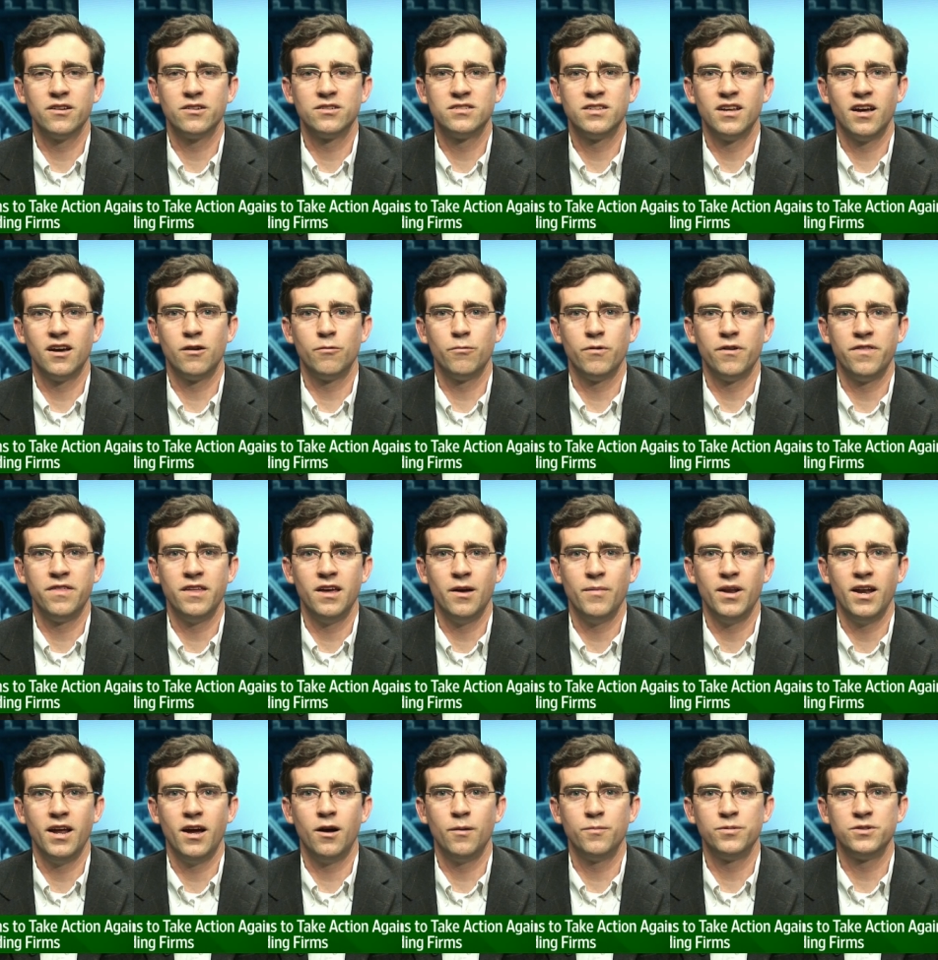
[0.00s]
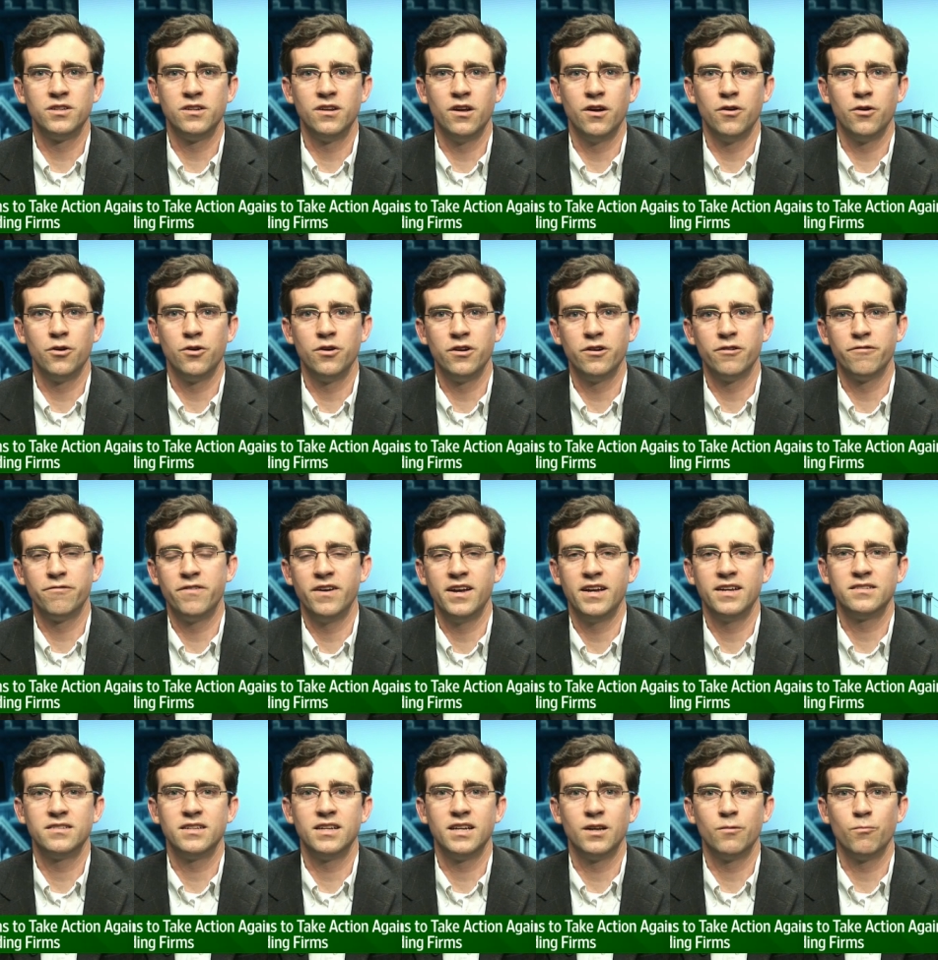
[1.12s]
or settle with them, it helps to know who you're
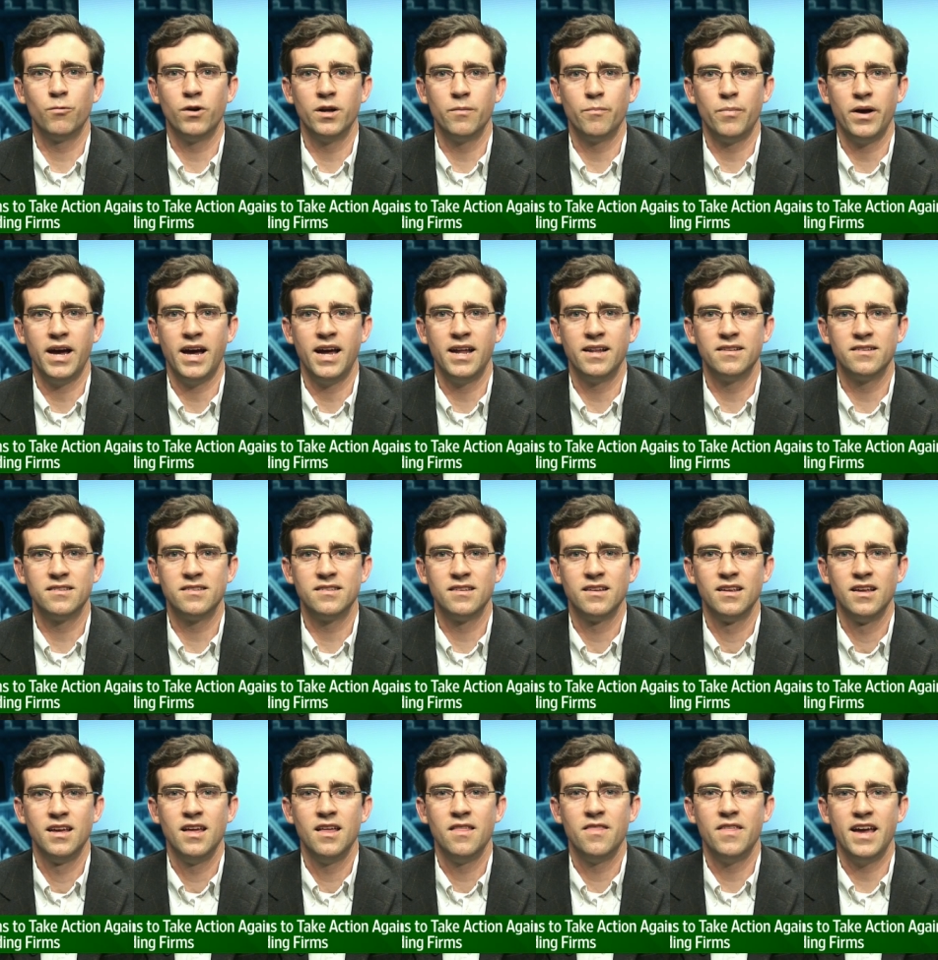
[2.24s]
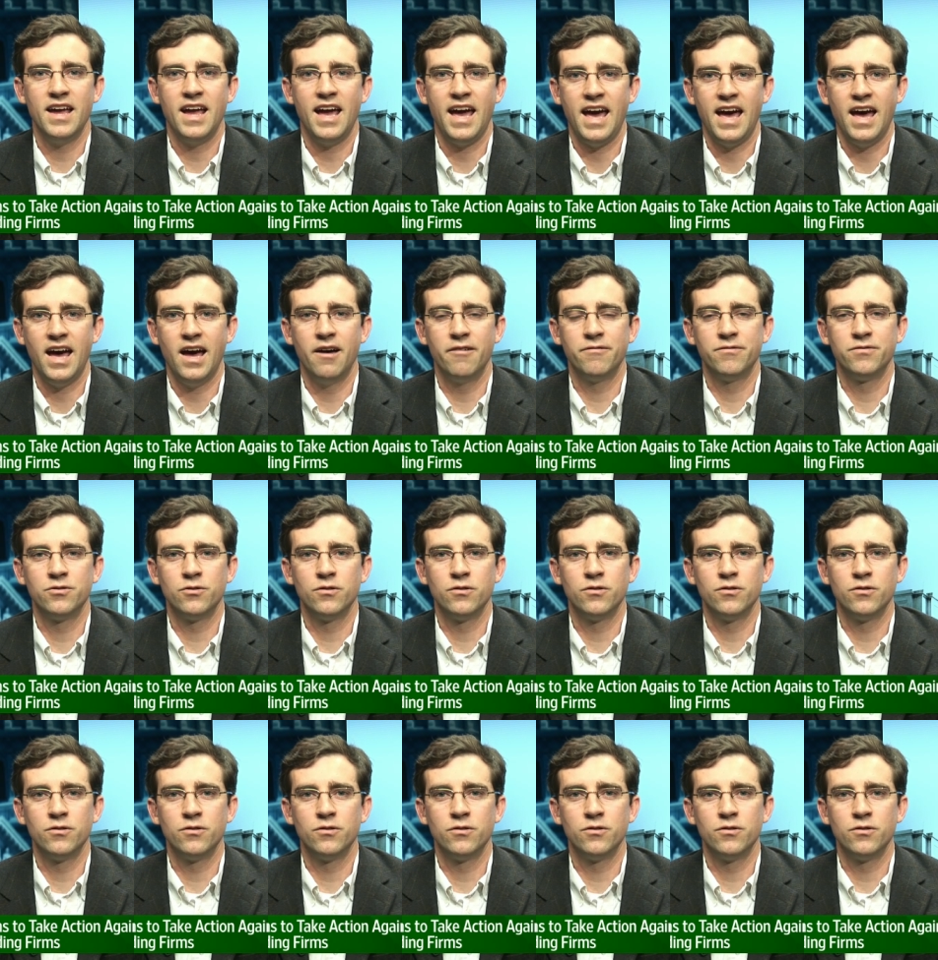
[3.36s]
facing and what patents they have.